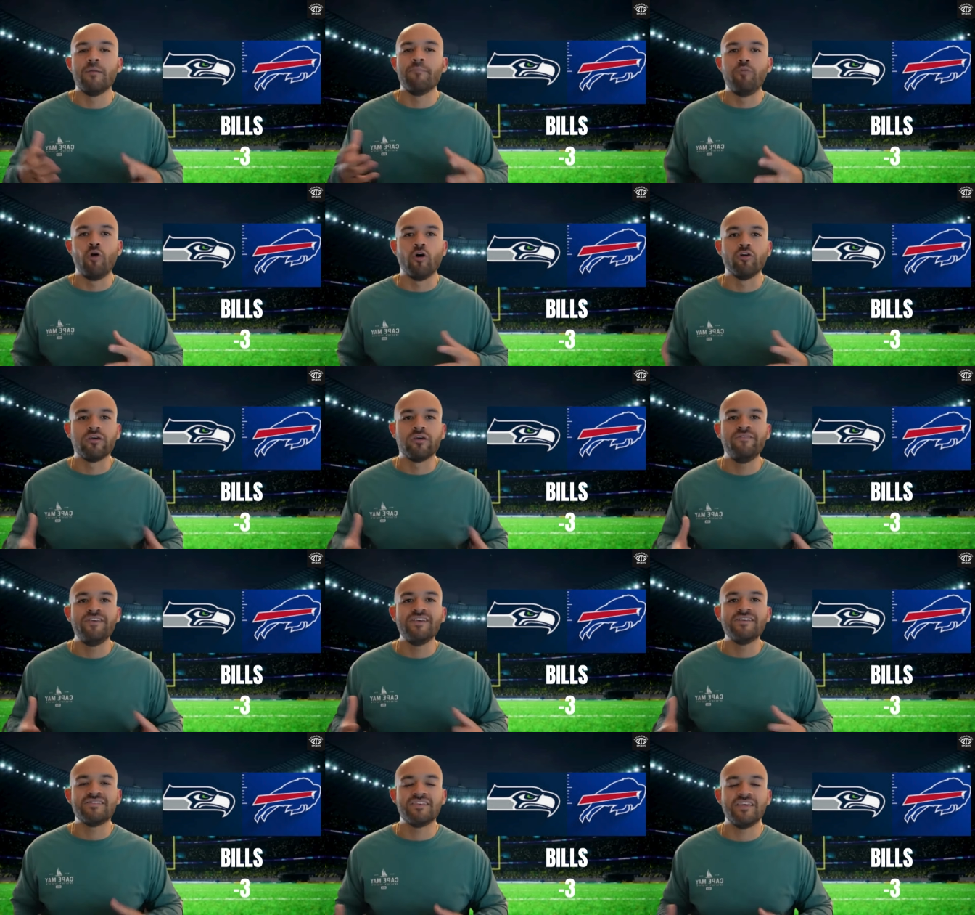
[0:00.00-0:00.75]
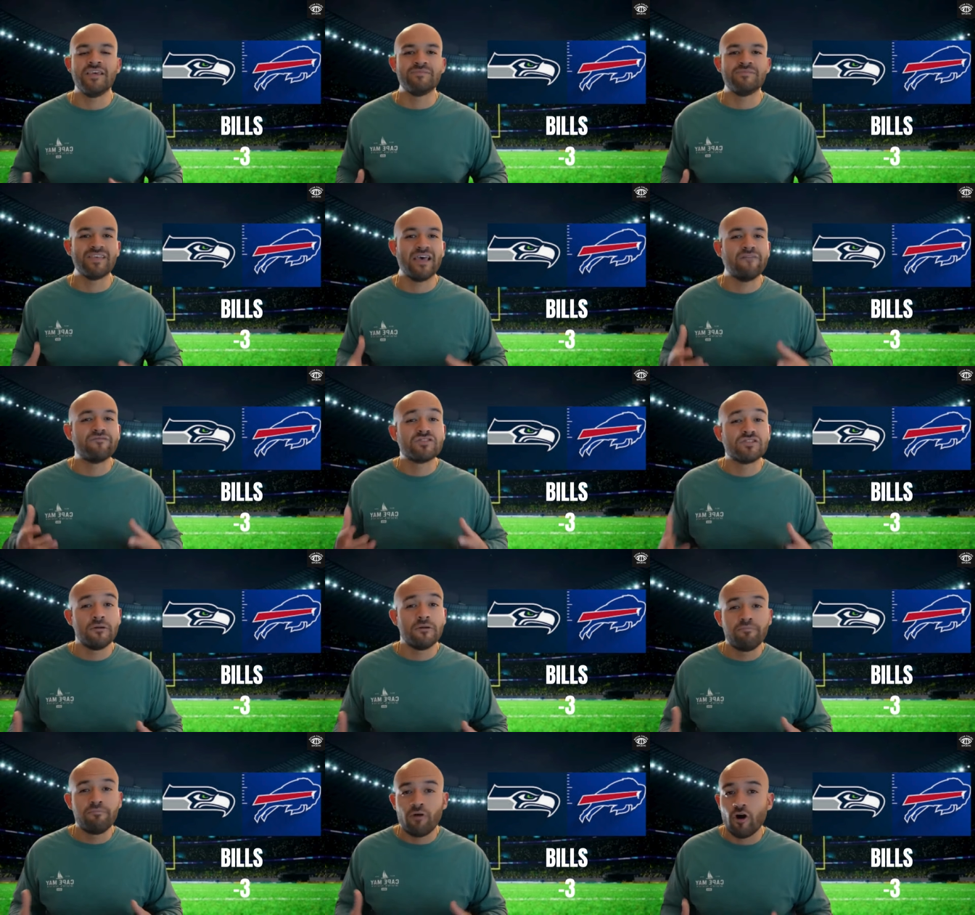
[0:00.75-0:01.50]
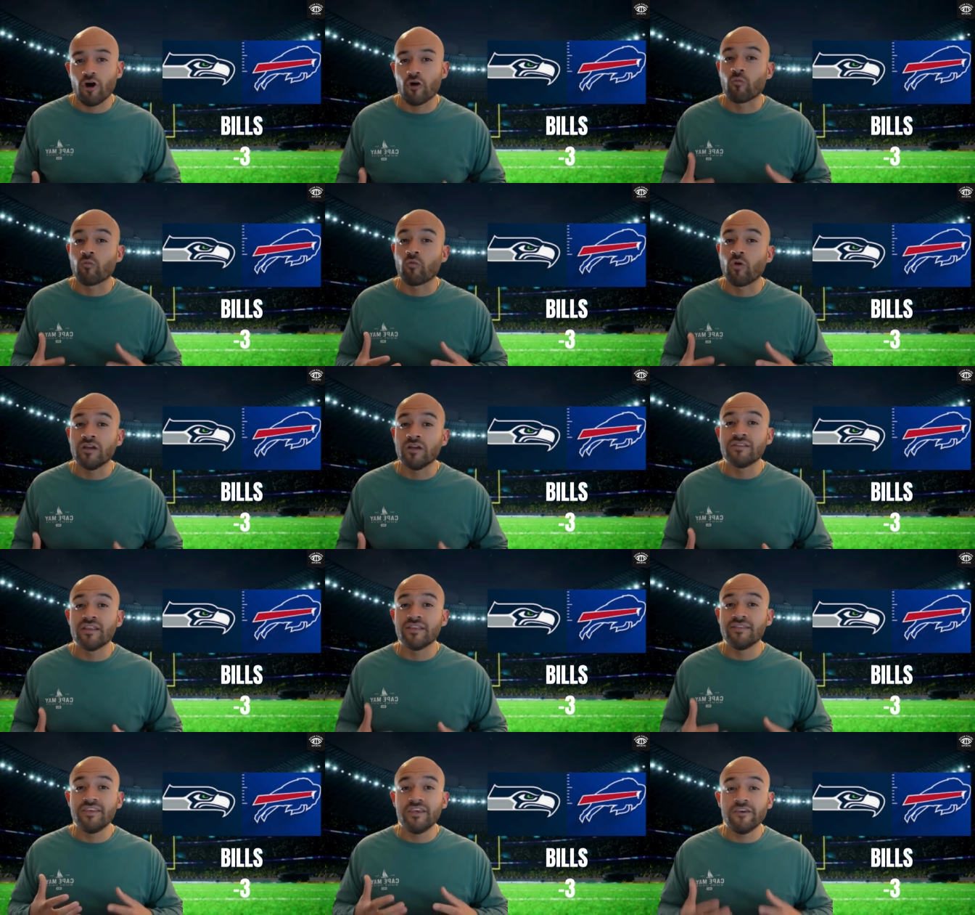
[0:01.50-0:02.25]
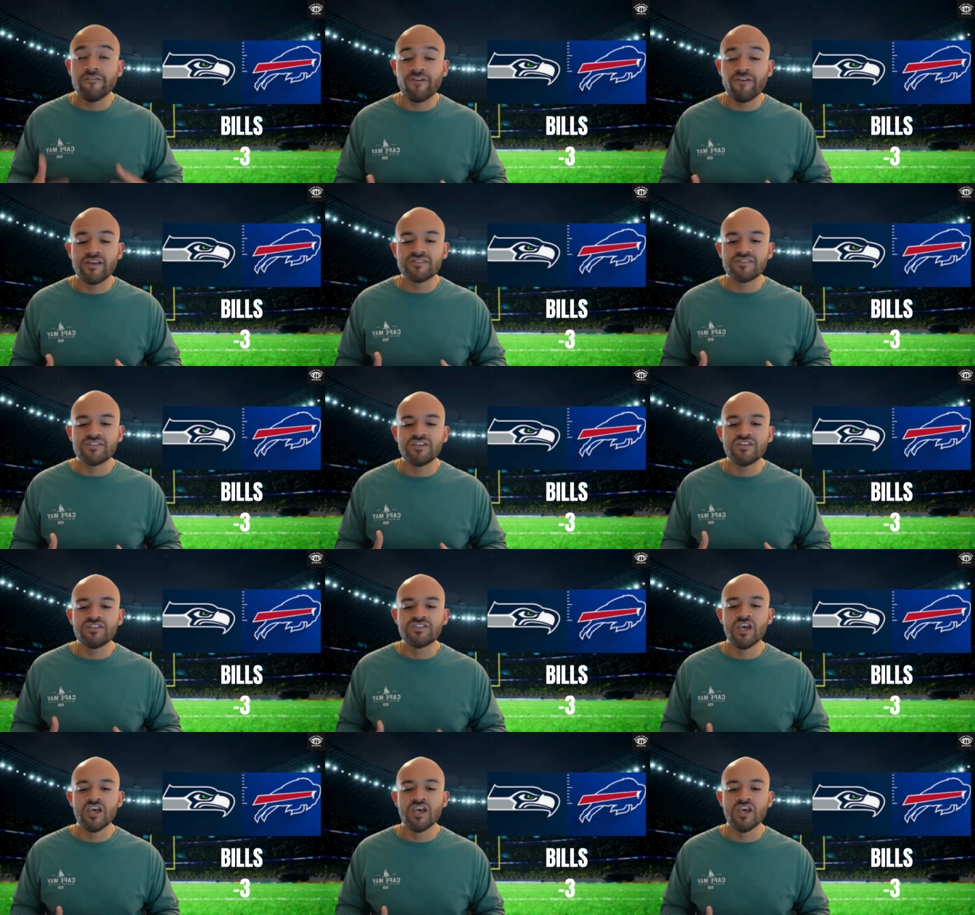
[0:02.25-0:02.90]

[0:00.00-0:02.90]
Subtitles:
Both of these teams have subpar run defenses.